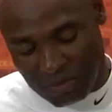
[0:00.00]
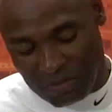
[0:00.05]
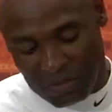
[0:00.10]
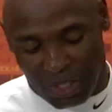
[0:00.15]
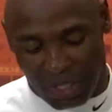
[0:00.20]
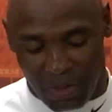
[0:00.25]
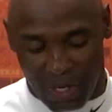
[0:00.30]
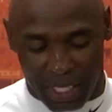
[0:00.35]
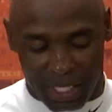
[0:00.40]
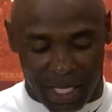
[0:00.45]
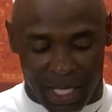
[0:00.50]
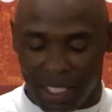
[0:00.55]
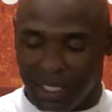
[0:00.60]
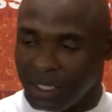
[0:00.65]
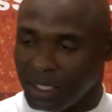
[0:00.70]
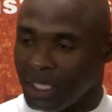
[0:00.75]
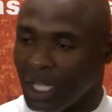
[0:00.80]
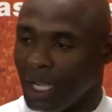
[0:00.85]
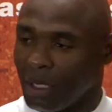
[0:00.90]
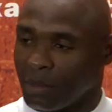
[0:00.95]
you know, I, I,
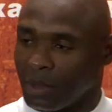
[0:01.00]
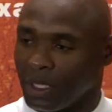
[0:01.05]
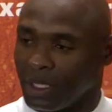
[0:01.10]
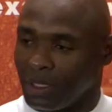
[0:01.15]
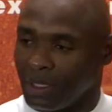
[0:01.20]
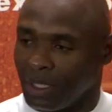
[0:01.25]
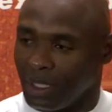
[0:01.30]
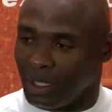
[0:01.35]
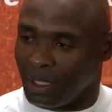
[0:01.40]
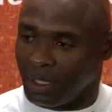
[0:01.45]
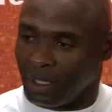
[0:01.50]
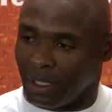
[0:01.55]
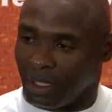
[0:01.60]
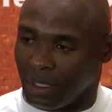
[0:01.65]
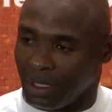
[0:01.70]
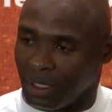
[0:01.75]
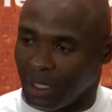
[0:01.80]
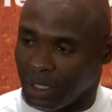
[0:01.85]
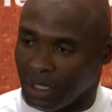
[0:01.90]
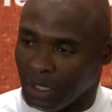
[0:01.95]
stopped it and
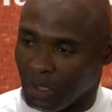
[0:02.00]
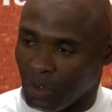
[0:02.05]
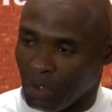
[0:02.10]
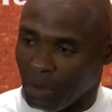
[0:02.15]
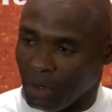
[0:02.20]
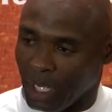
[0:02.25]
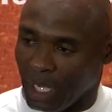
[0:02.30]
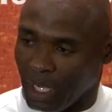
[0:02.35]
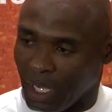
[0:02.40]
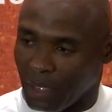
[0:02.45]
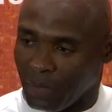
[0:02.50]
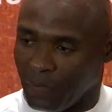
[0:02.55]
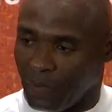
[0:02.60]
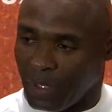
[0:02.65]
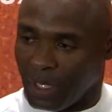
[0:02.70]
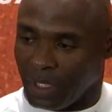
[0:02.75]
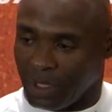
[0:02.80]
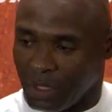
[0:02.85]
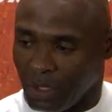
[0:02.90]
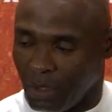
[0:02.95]
uh, I told him how,
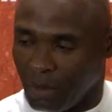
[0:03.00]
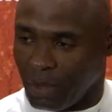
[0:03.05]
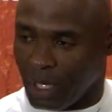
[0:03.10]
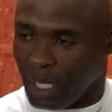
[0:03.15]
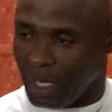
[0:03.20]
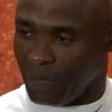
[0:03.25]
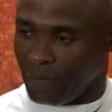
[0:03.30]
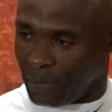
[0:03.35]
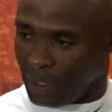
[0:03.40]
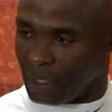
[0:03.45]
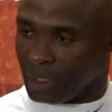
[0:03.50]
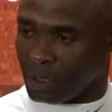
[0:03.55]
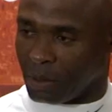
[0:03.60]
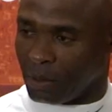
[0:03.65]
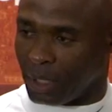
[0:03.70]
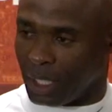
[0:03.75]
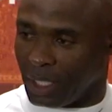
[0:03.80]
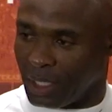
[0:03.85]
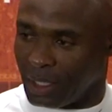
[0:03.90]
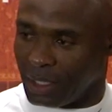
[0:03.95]
I, I told him how I felt
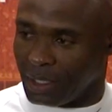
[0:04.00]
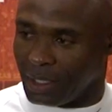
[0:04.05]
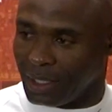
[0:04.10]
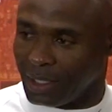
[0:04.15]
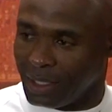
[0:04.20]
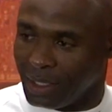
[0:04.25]
about it.